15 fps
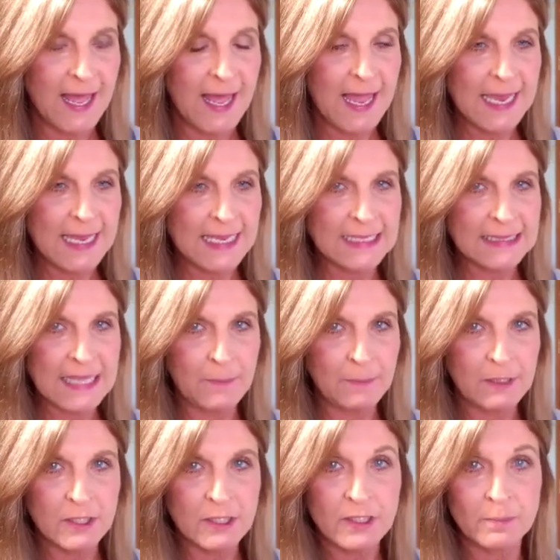and let me
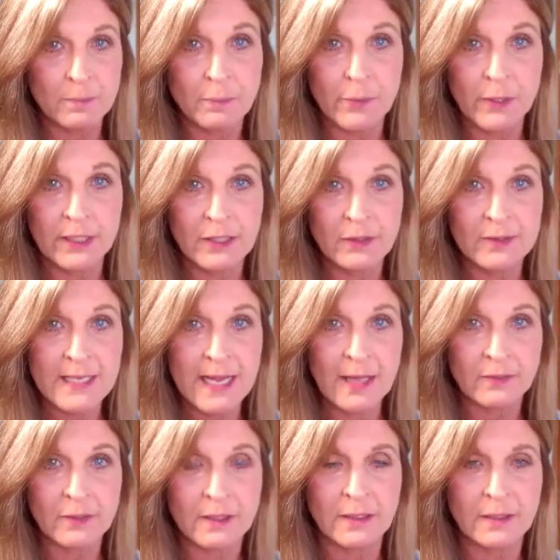just bring you down
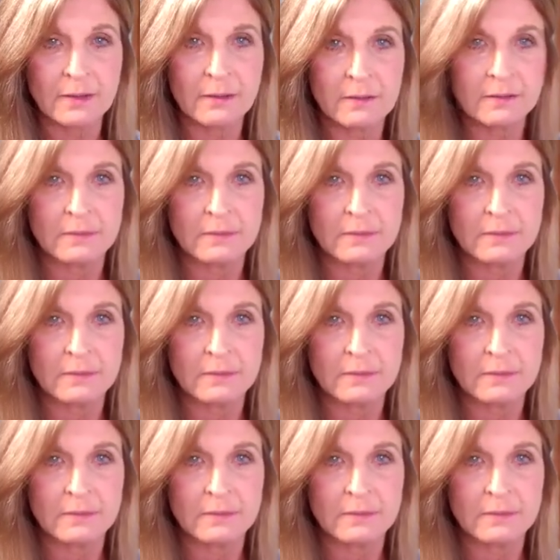here.